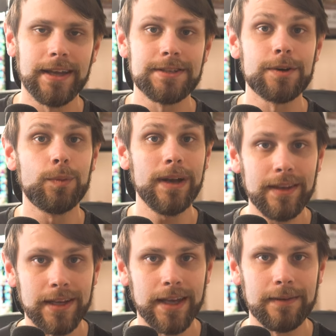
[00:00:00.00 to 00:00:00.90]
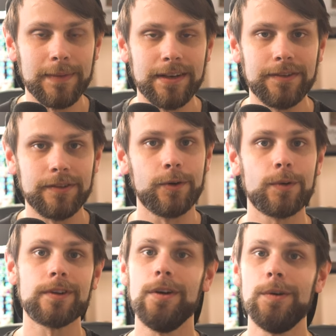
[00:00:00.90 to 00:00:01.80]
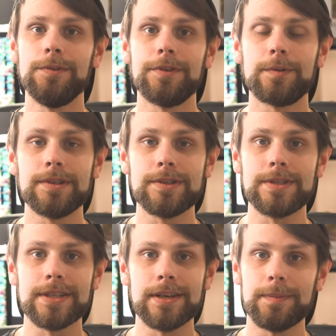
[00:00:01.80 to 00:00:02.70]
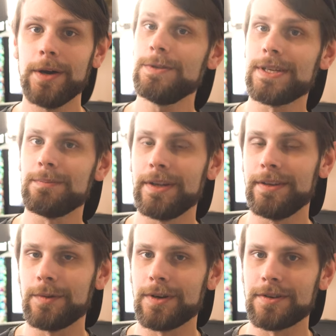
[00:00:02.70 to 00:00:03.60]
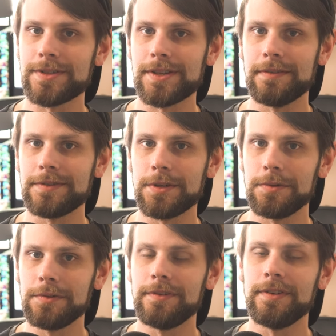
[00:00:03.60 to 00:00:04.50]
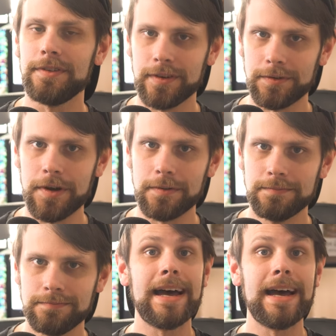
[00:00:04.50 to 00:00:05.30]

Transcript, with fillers: and to win the game, it is your goal to reduce the opposing planeswalker's life total to zero.